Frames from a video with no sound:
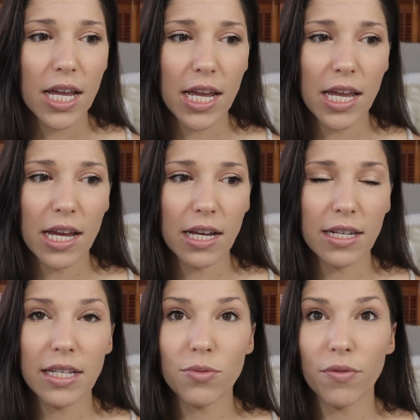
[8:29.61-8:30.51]

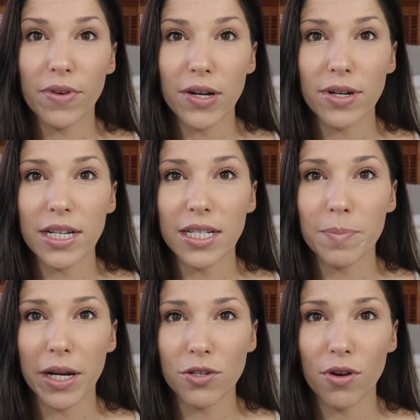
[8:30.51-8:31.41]
and these were very
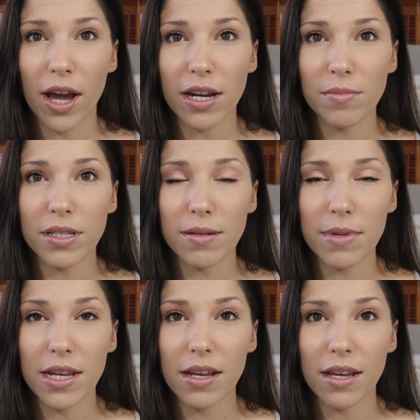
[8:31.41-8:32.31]
special items to
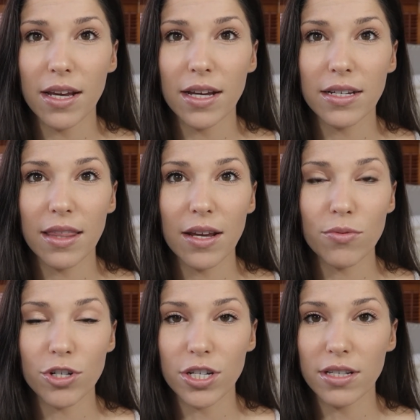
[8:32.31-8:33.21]
me, and they
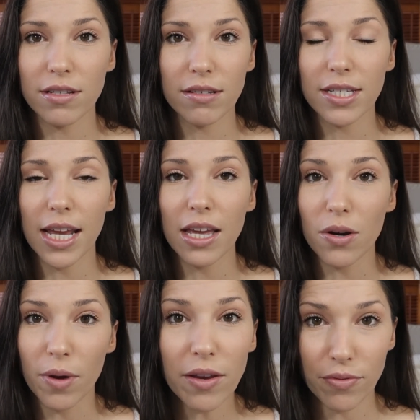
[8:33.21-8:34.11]
were just taken
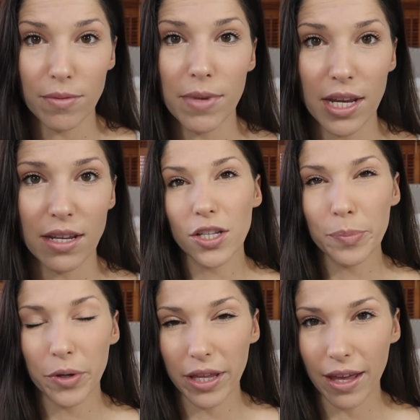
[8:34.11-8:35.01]
away from me, to the
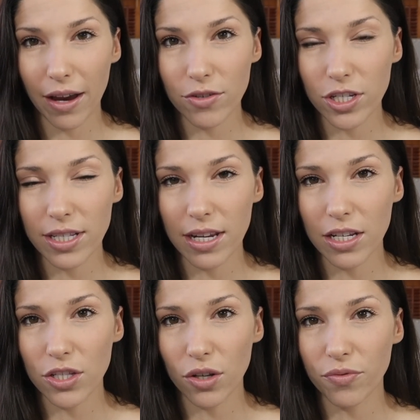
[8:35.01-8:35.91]
point that I was just
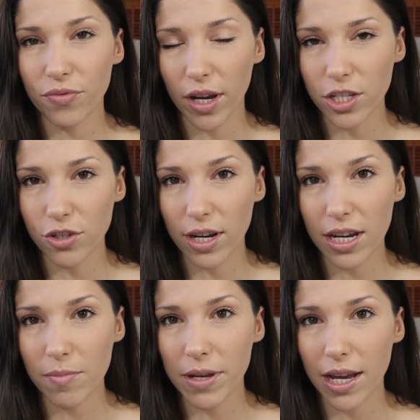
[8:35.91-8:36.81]
getting so
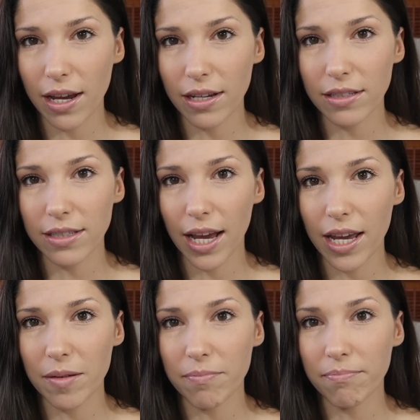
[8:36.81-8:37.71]
frustrated because I
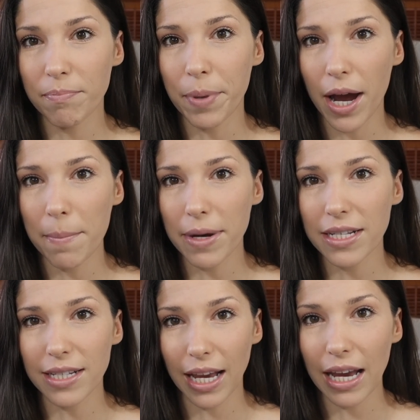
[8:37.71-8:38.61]
had bought my
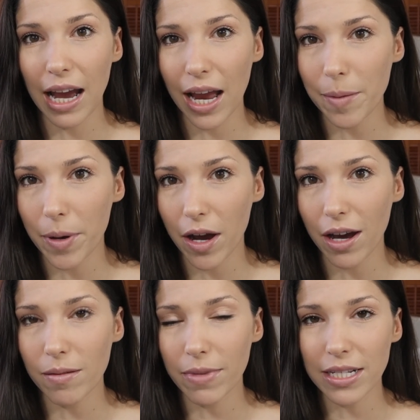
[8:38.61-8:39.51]
second
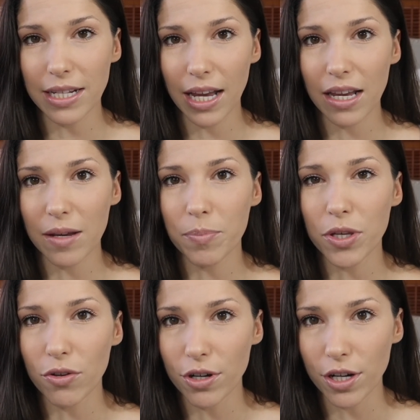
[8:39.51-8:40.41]
iPod, my second
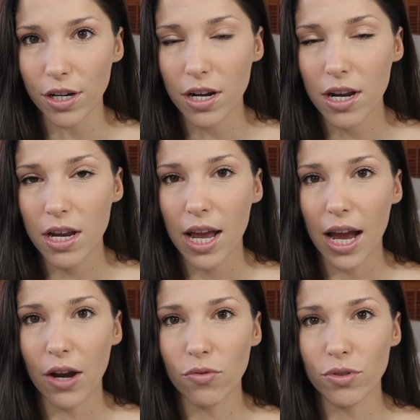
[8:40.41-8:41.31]
computer.
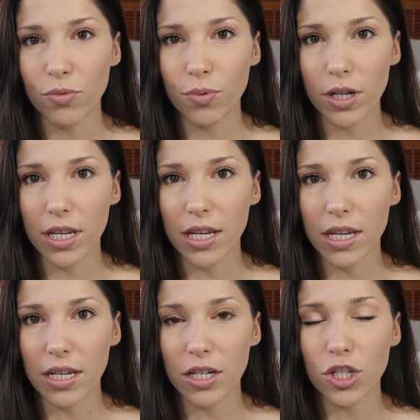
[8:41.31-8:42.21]
I was
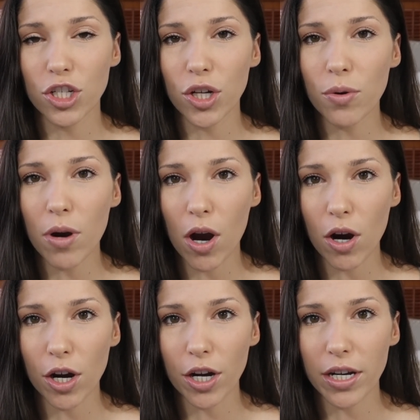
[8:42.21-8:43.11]
working so
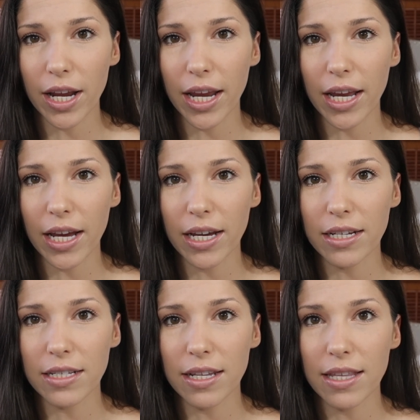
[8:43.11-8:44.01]
hard,
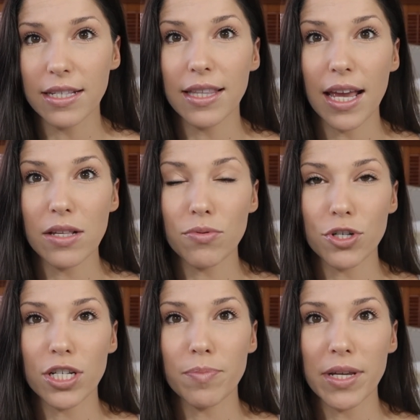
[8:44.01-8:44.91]
and these things were
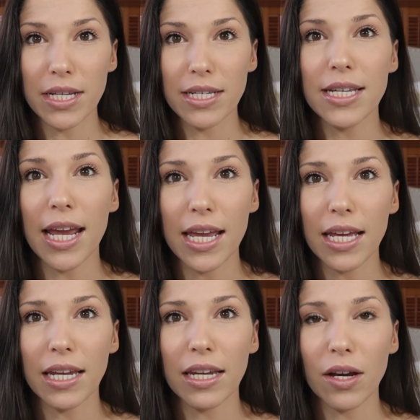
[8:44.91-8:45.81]
just being
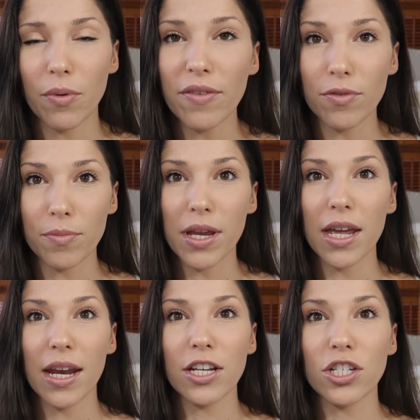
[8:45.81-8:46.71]
taken away from me,
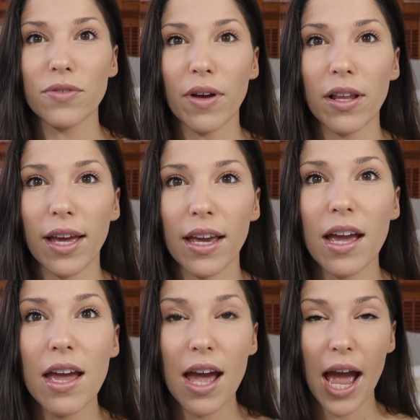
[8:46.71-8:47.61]
and I just felt like
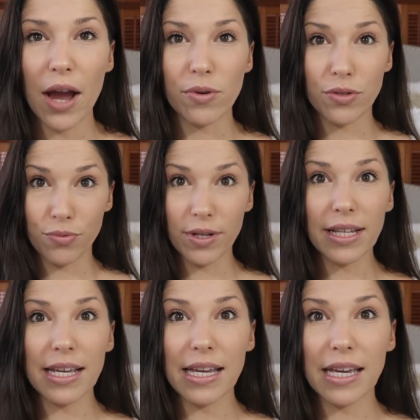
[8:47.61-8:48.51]
I was
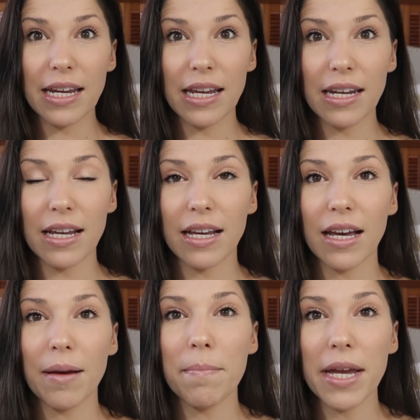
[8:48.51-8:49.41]
really getting
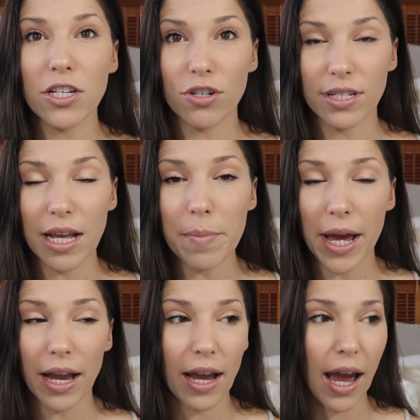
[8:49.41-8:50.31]
a major
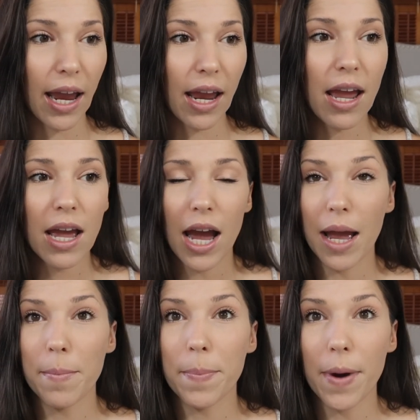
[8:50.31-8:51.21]
setback.
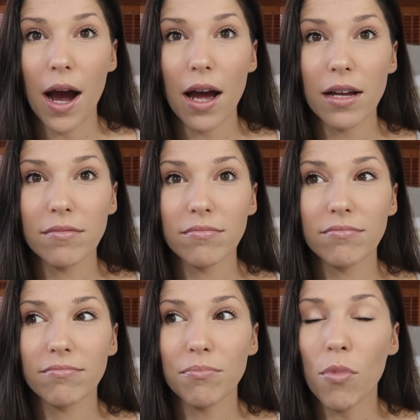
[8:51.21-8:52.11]
I bought
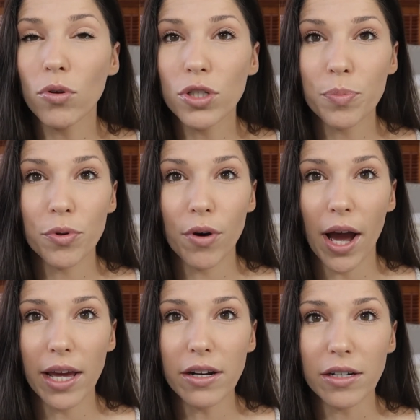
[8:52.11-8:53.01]
multiple
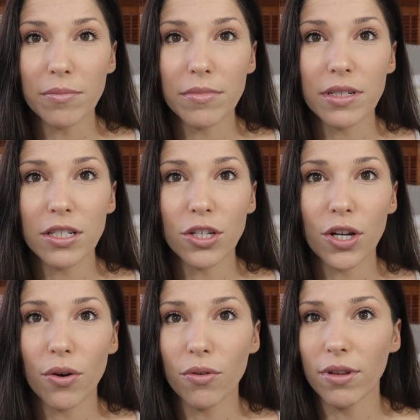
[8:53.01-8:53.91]
items, you
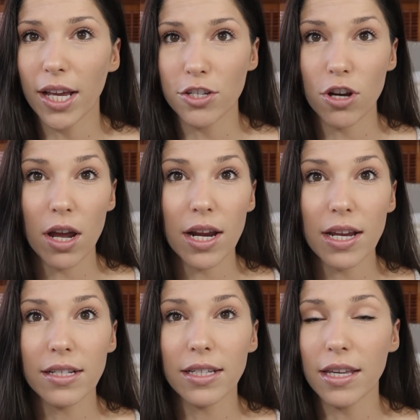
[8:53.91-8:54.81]
know,
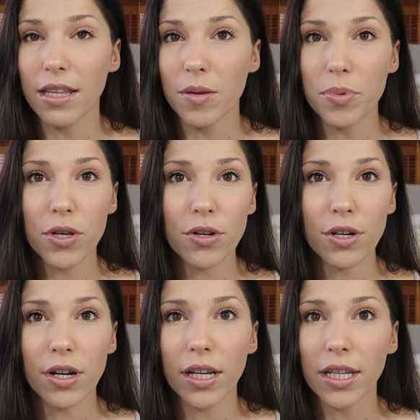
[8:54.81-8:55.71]
electronics and the
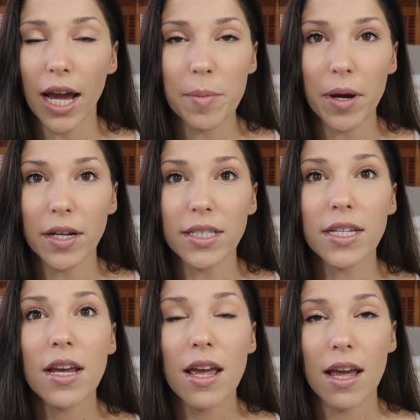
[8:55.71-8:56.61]
computer and the iPods,
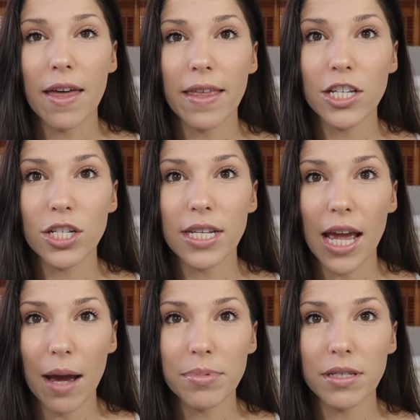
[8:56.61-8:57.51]
and they just
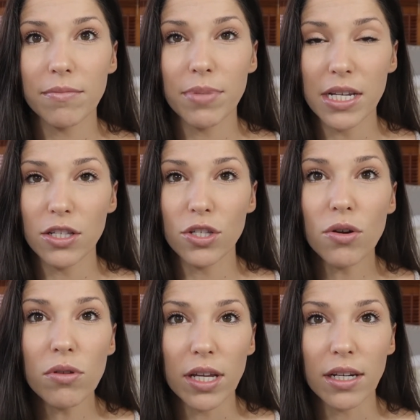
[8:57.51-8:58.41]
kept being
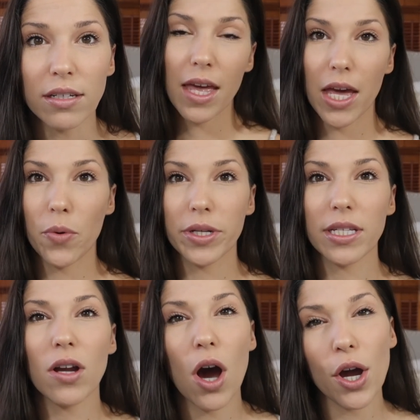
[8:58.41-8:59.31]
stolen. It was
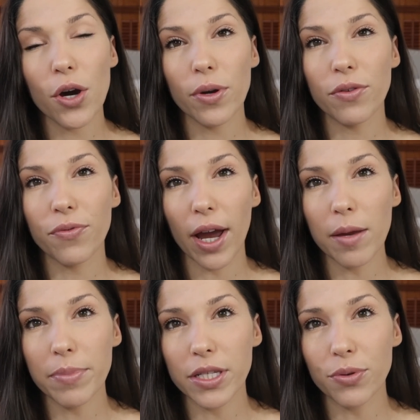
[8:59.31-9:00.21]
an ongoing
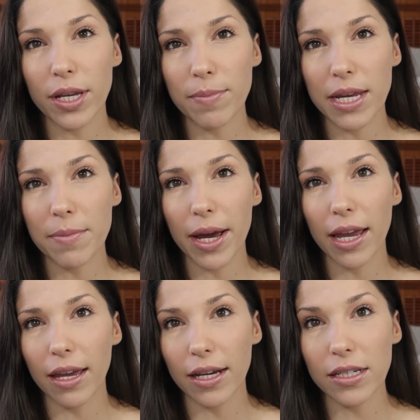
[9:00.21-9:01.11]
fight between me and my
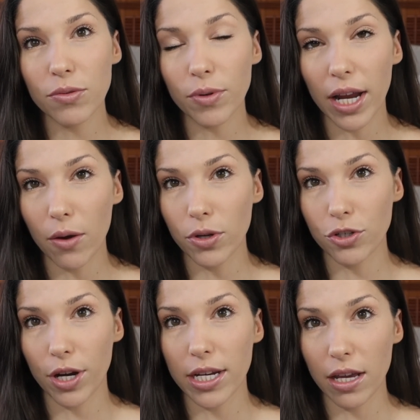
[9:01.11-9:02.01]
aunt when I would
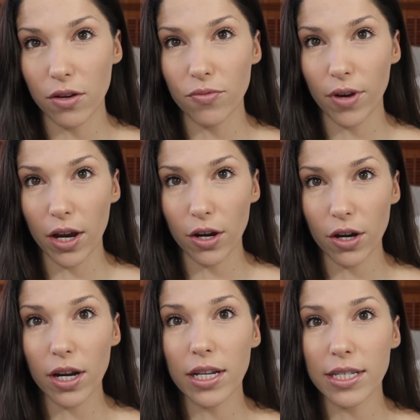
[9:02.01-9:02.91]
try to confront
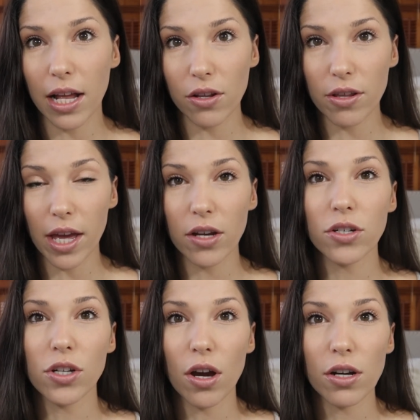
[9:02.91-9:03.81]
her and tell her that her
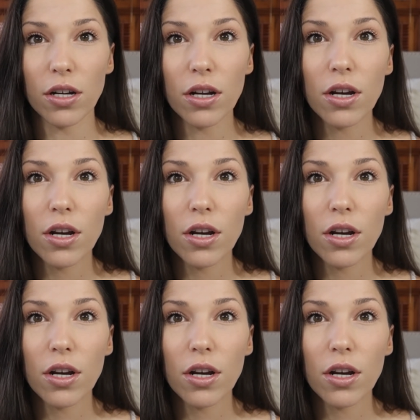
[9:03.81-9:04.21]
daughter